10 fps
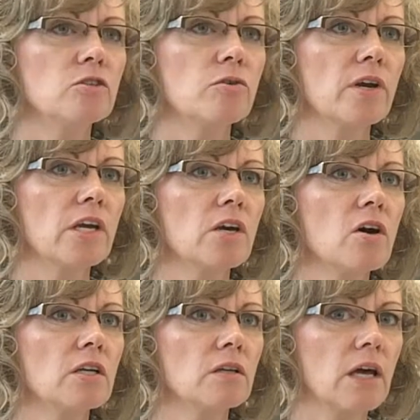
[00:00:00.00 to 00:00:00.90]
had the training
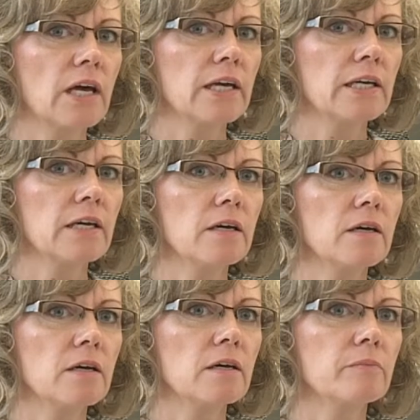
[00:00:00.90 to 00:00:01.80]
online.
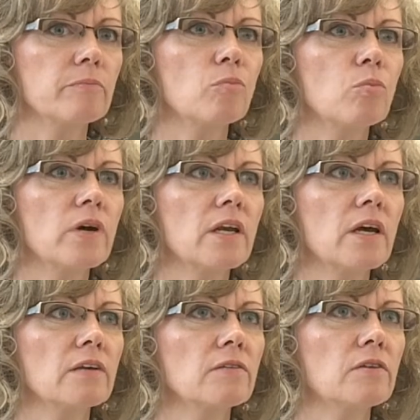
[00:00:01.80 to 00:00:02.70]

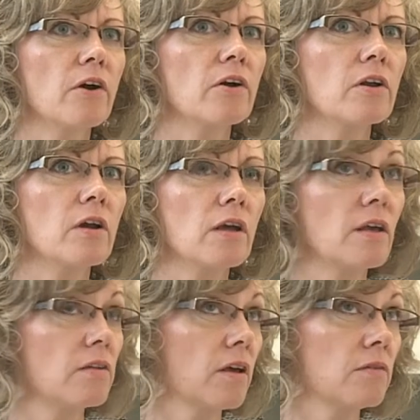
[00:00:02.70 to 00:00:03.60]
When I started, I
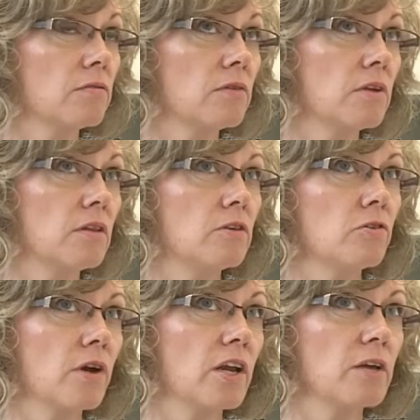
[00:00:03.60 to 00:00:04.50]
guess I did the
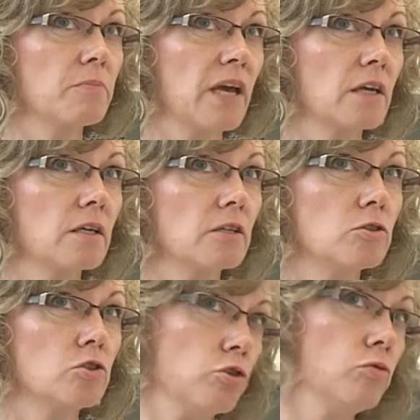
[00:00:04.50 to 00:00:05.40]
training back
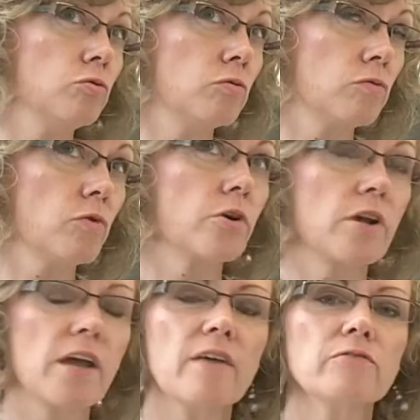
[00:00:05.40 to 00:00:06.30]
in June,
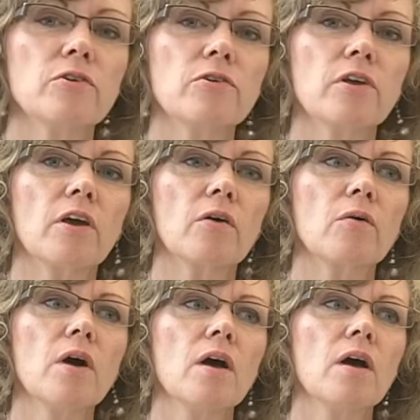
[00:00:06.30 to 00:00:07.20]
4.5 years
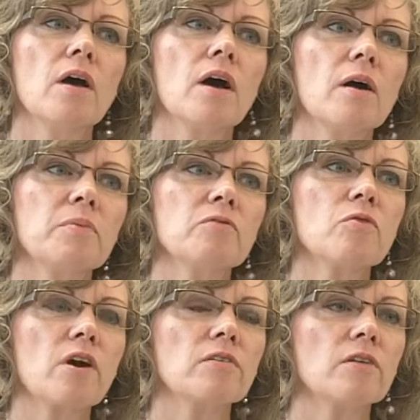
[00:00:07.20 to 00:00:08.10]
ago,
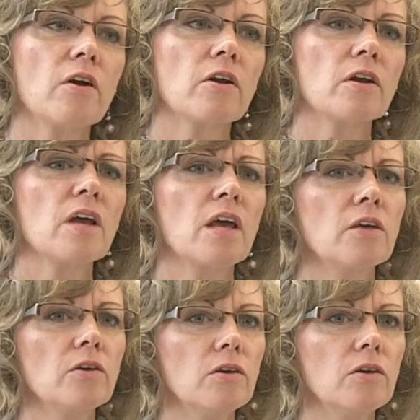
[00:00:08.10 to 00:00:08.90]
before I started.